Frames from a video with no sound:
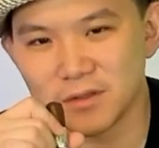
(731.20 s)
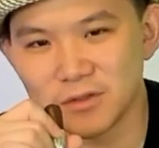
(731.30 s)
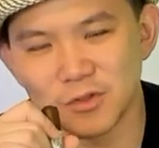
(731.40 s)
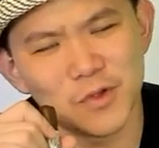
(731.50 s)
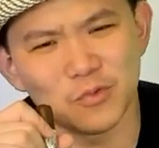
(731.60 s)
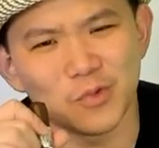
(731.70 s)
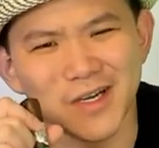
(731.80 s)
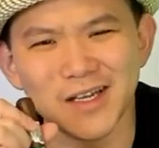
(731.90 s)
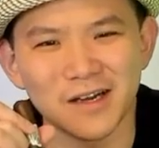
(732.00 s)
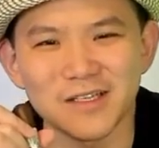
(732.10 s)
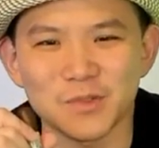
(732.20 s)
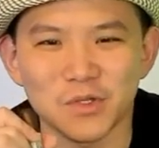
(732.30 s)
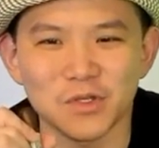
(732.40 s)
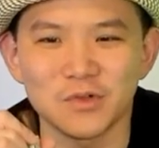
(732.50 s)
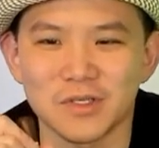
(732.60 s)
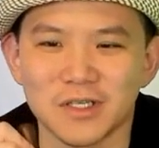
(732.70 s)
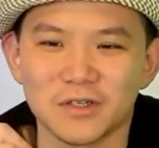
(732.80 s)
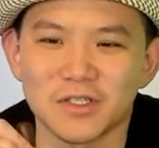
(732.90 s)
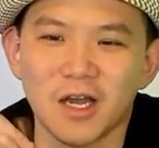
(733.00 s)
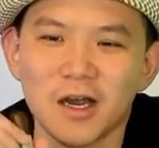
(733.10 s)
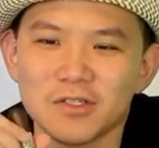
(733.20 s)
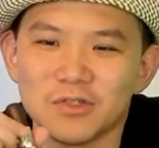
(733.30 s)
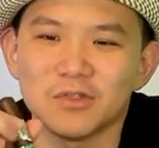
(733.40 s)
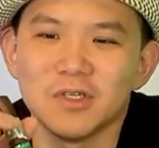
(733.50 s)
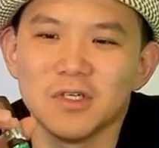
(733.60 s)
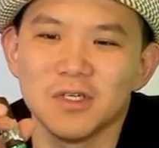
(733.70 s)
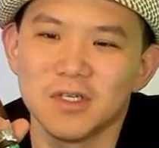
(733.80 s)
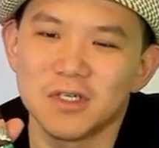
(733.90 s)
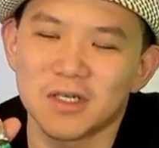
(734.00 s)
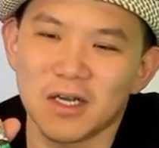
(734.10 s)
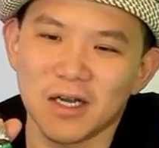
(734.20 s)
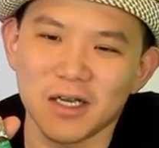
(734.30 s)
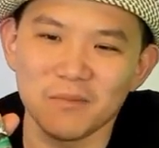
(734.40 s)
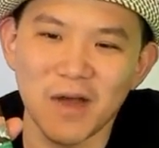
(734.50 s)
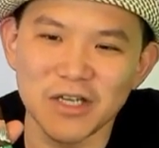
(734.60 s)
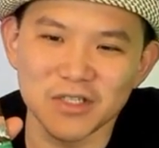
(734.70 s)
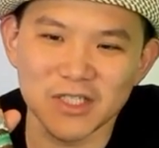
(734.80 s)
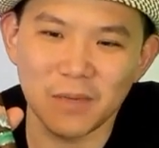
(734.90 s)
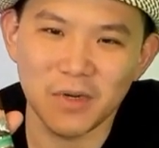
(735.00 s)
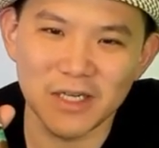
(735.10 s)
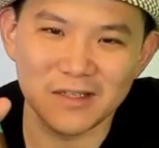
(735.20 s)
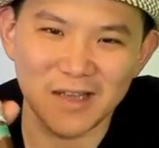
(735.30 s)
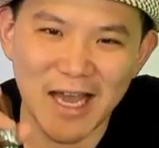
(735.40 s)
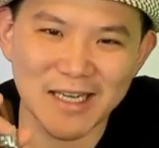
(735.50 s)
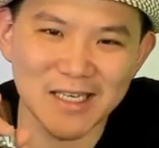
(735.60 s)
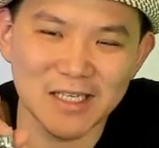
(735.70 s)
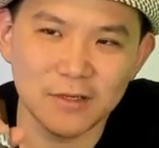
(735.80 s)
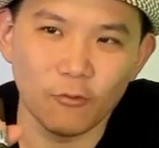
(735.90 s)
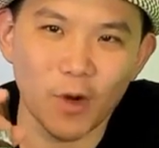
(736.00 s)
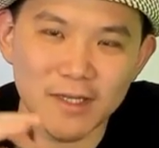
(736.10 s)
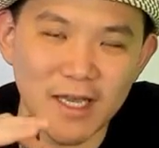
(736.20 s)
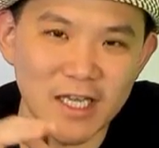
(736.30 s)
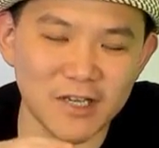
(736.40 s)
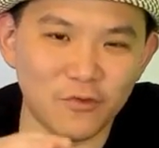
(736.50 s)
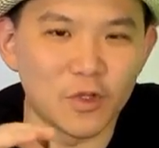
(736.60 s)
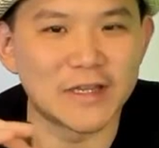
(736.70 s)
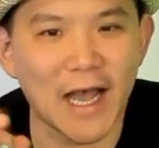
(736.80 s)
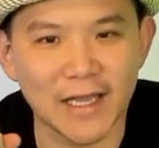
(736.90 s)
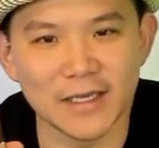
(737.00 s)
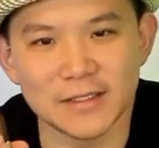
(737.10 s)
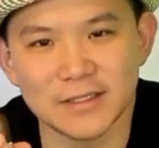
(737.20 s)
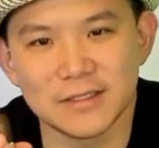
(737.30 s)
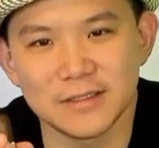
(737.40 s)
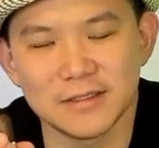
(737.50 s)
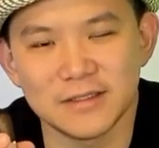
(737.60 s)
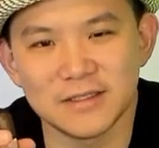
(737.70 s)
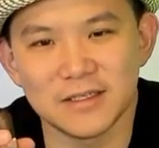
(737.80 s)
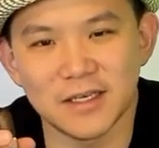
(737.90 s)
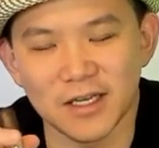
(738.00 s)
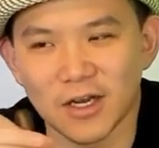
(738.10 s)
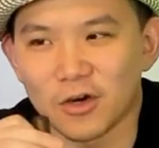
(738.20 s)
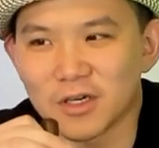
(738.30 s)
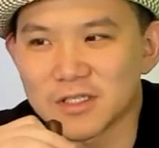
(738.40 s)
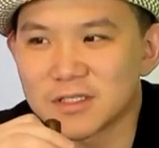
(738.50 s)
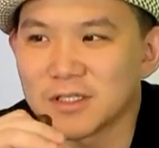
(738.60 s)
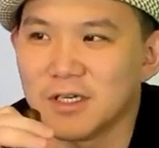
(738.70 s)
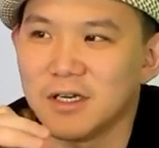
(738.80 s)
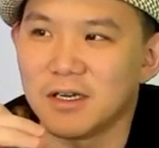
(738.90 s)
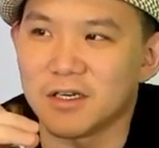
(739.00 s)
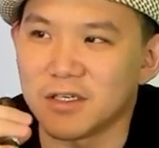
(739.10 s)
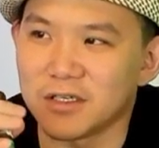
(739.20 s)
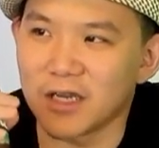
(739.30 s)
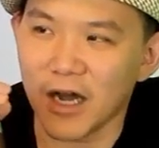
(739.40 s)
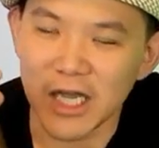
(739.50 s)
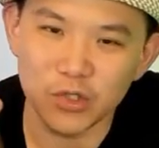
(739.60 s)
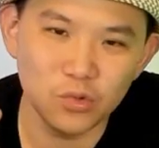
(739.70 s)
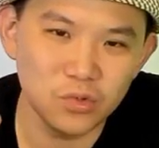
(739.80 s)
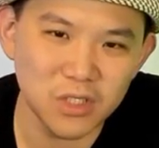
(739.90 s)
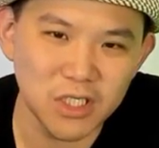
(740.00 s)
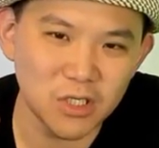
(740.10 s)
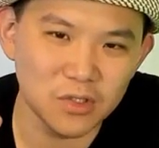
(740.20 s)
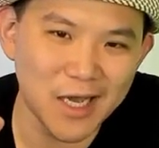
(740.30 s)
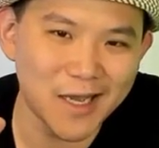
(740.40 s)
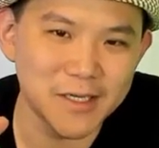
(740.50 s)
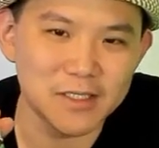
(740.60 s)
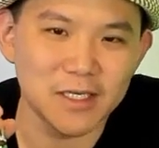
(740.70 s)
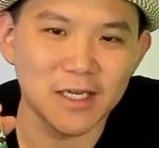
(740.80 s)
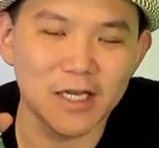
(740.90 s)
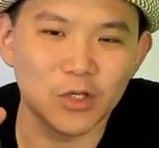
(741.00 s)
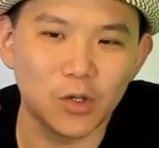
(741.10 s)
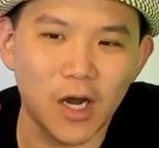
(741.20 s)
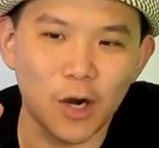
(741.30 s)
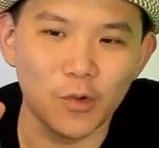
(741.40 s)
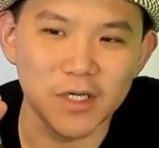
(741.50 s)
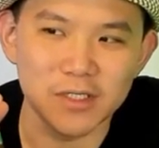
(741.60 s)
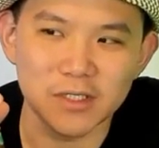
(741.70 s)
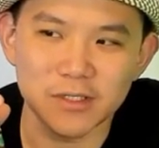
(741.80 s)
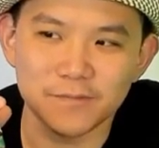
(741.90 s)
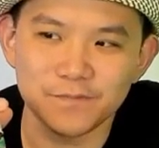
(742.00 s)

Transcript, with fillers: to be really honest with you, you know, it's hard to uh, imagine somebody like what they eat for diet. You know, because now I do keto diets and I don't always